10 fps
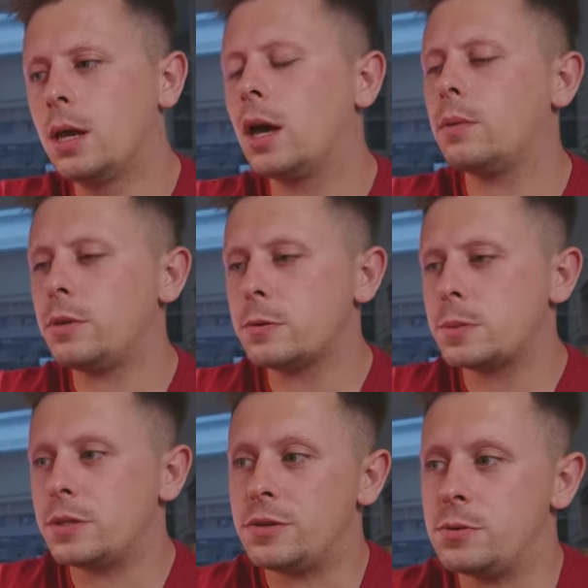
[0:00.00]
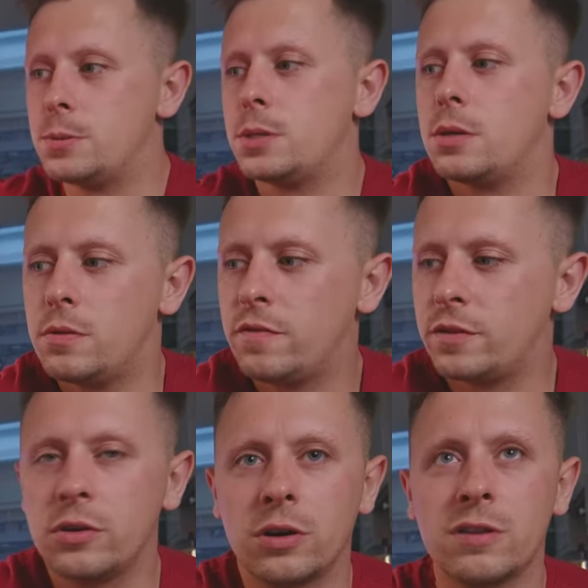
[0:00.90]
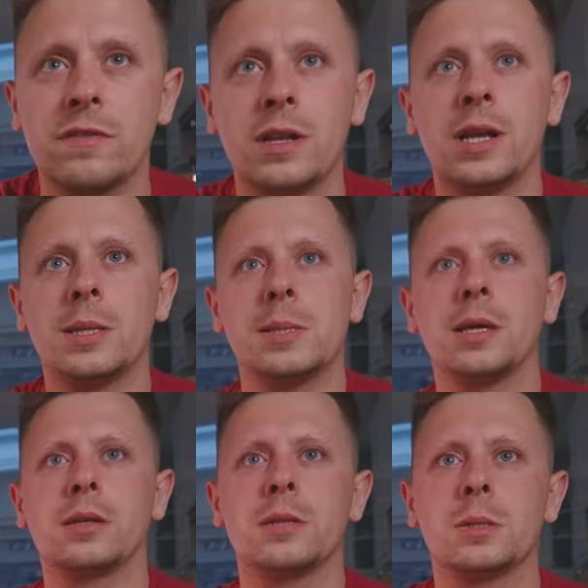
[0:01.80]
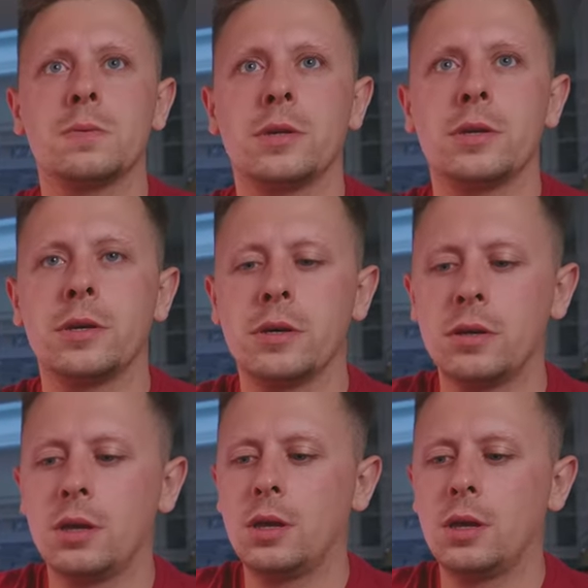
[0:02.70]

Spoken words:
I'm used to using photography lens like this one here.